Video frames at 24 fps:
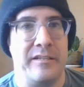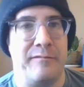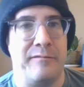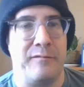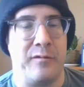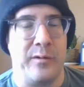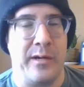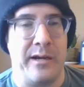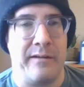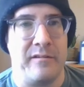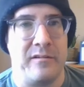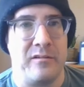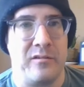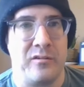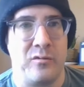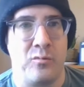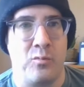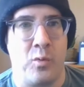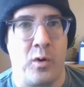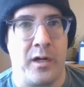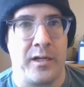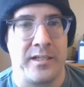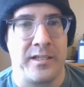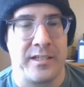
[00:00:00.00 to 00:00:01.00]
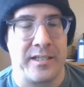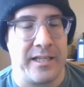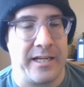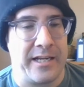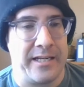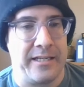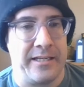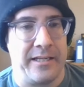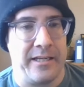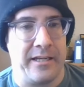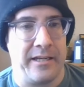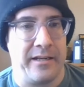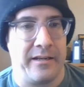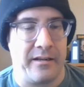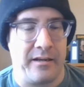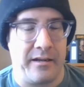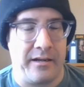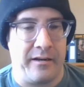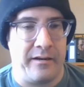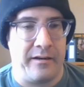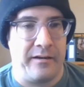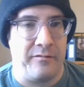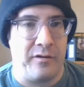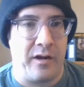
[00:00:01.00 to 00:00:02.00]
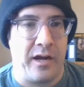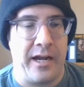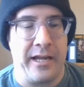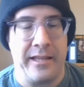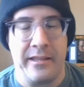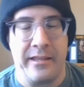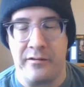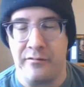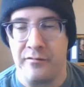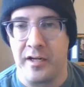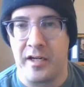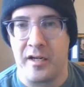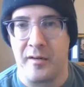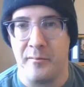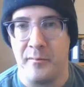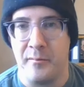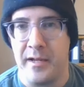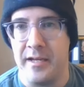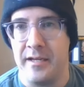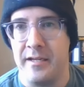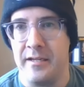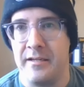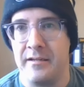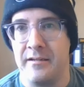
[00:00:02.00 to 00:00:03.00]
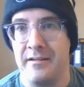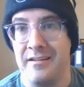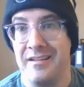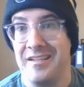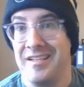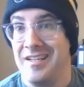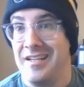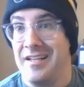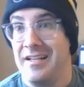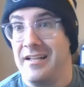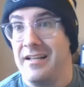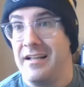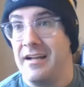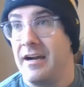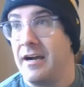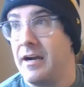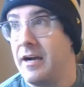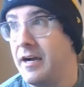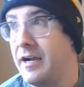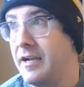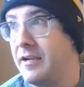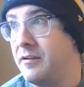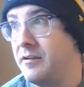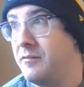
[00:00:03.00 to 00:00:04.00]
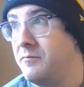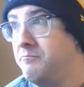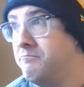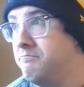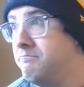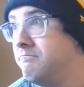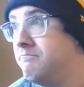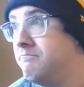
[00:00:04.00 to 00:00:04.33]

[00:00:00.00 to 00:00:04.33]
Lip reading: If you haven't watched that yet, I highly recommend it. I